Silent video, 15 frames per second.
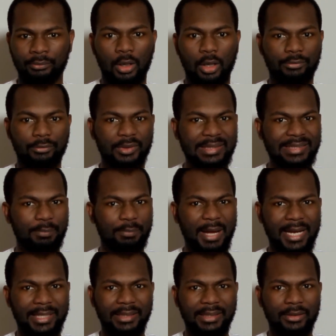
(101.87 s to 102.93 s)
often
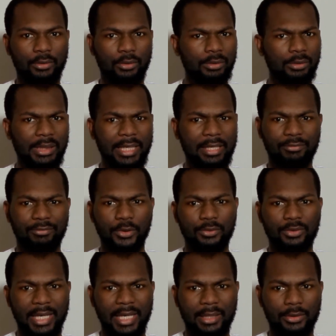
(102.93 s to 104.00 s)
spanning only a few
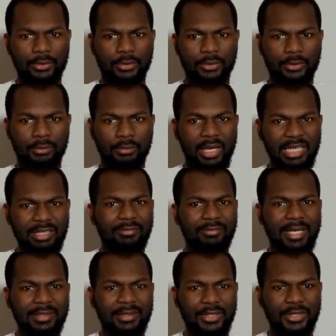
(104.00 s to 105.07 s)
seconds.
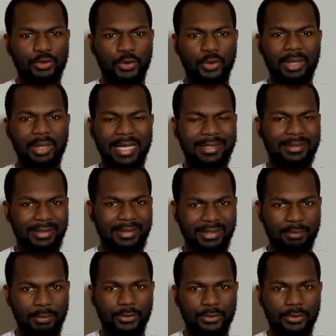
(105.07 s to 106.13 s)
Infants as young as
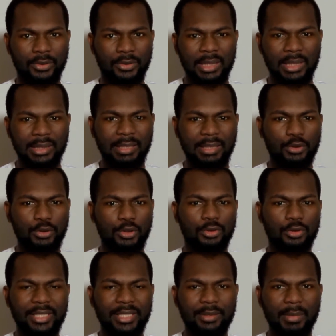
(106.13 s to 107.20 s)
6 months
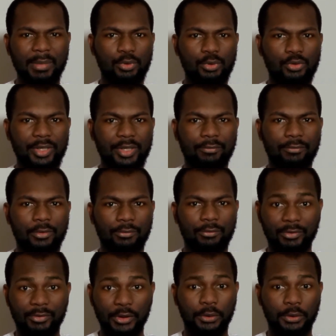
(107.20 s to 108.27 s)
demonstrate memory for
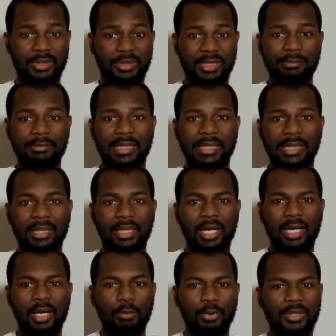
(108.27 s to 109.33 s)
visual stimuli,
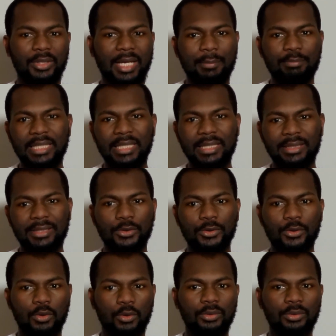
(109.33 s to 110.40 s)
but the ability to
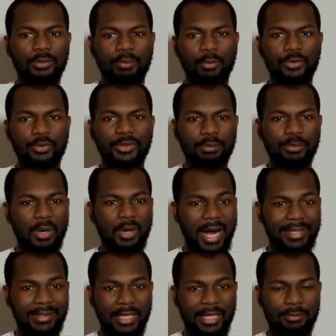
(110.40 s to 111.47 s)
hold multiple
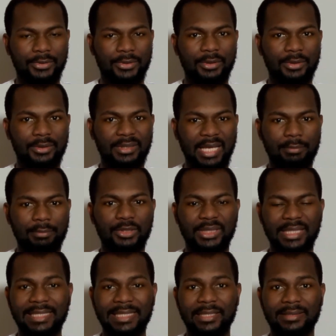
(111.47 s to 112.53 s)
items
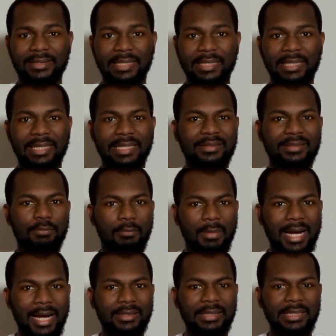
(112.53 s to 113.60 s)
simultaneously is
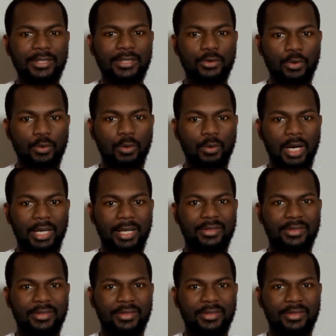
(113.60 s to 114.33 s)
markedly lower